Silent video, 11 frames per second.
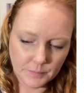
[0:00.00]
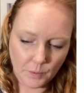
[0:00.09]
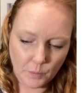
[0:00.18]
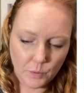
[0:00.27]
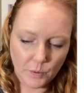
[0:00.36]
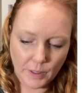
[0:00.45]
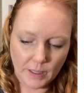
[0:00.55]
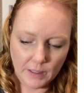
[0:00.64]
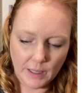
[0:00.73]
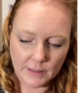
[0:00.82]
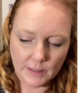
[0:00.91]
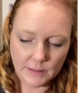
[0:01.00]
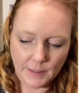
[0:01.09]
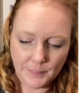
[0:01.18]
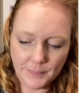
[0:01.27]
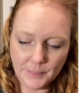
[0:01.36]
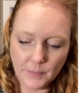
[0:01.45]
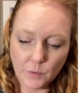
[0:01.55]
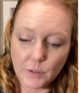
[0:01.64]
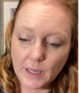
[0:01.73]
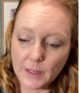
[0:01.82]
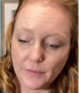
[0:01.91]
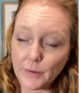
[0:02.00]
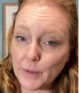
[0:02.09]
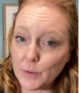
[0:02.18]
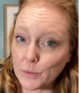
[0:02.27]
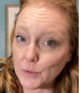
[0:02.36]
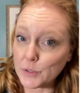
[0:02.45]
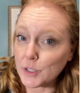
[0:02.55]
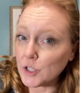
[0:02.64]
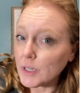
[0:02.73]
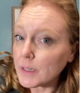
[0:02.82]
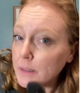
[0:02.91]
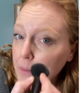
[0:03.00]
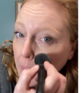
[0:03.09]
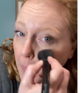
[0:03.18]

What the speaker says: Oh, I got a lot that time. Could have very rosy cheeks.